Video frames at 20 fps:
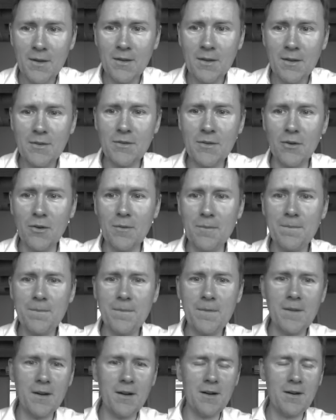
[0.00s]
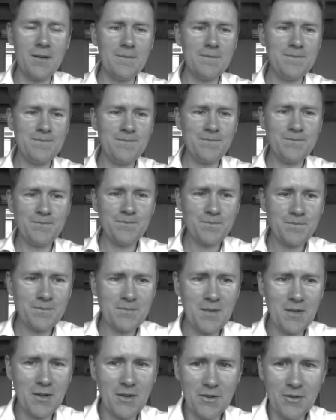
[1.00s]
So, um,
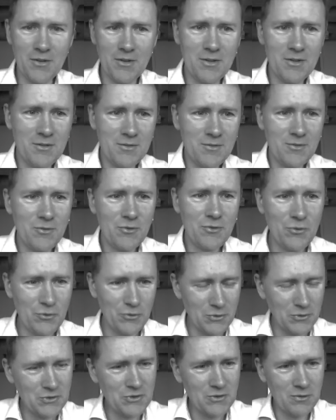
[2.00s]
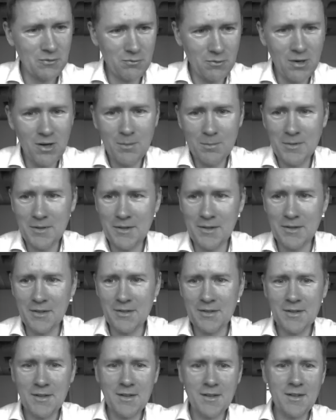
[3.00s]
the crucial rub here
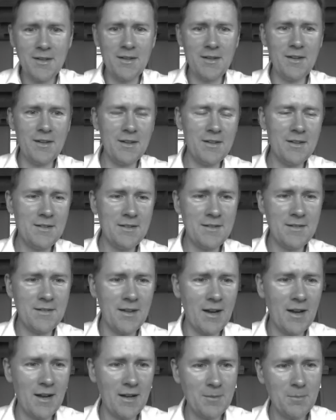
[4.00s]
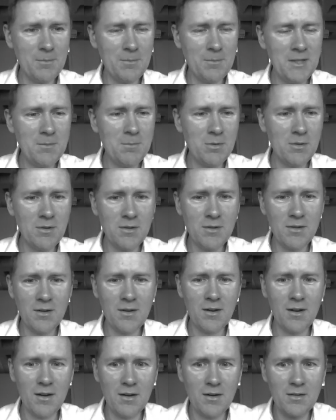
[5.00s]
is that people
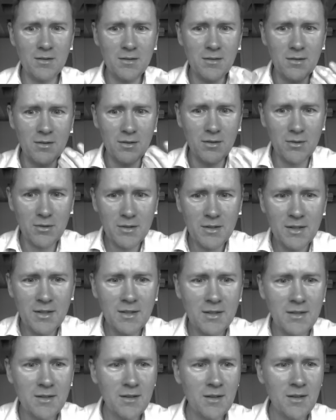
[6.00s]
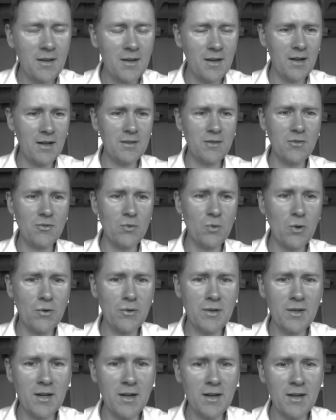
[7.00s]
are looking at the
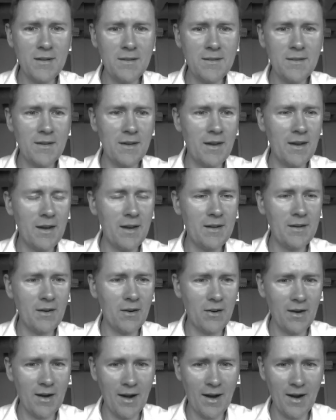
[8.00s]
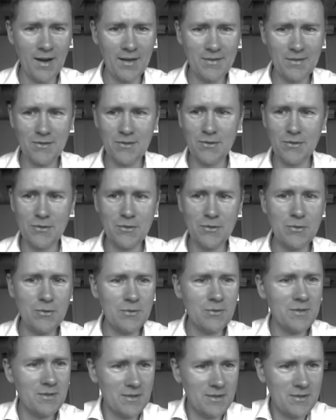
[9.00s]
growing lines and are asked to do
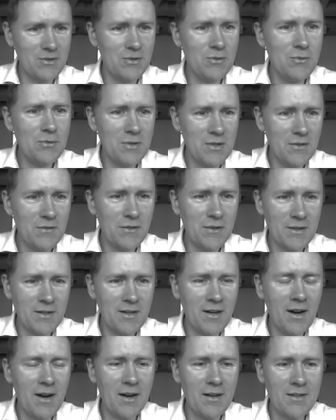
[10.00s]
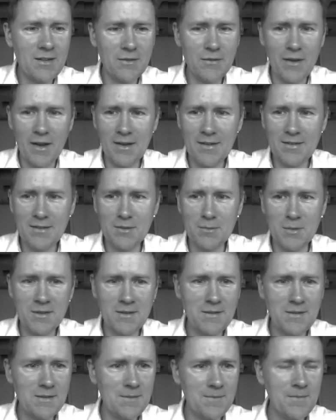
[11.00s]
two different kinds of
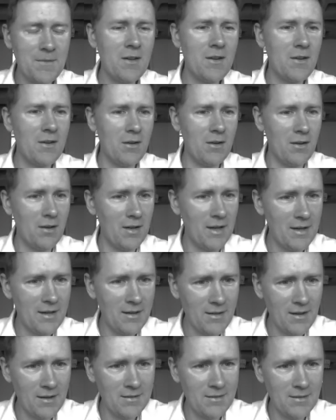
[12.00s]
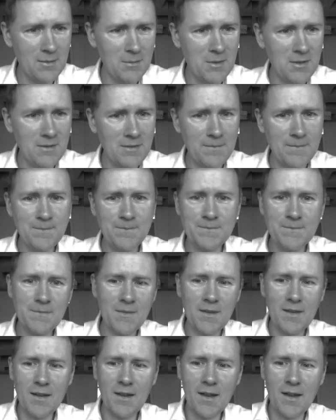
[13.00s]
estimates, a length estimate
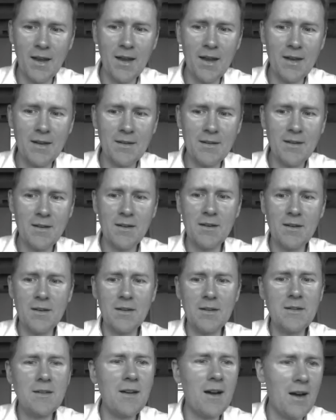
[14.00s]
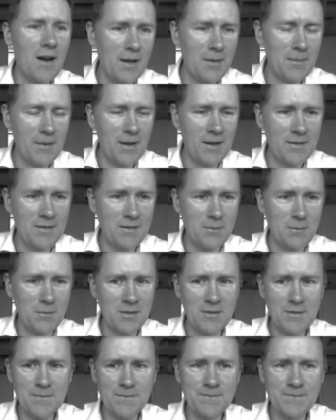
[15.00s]
and a time estimate.